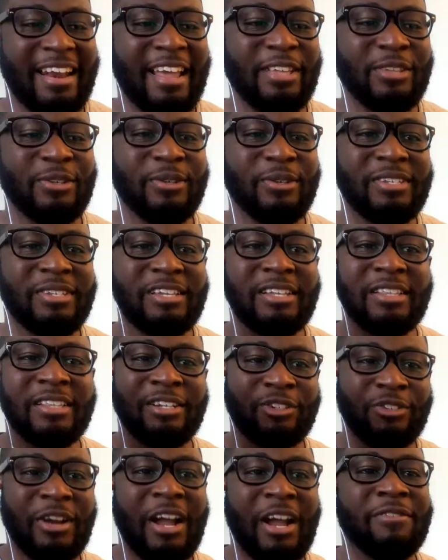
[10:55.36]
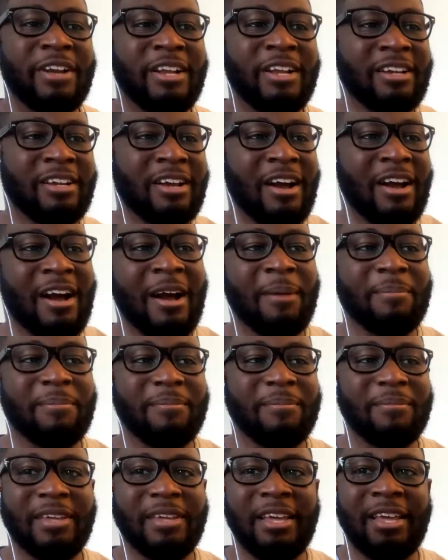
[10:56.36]
you see the driver and the cop
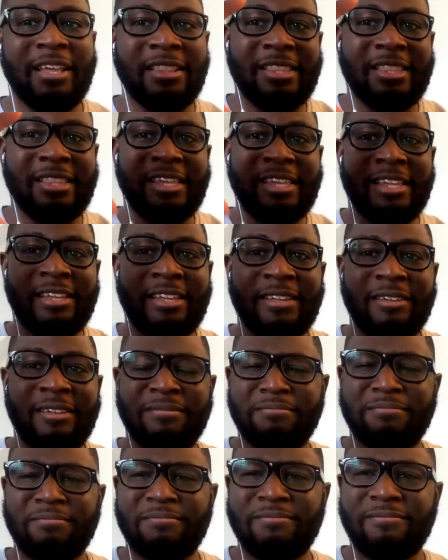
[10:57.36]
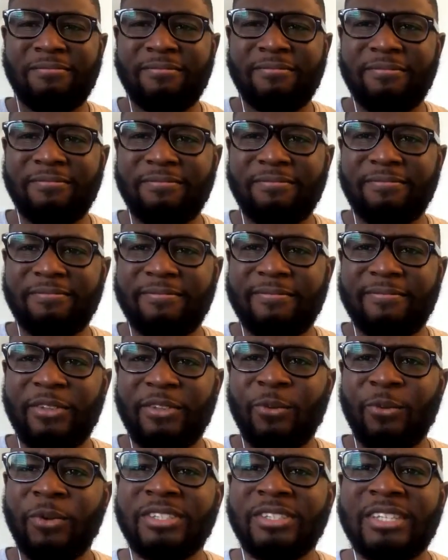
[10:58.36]
in the,
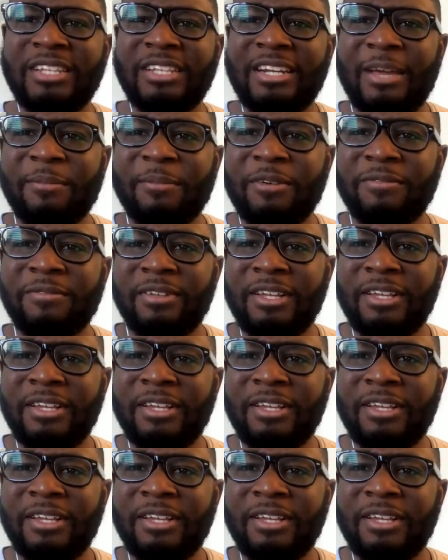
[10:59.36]
what's the name of his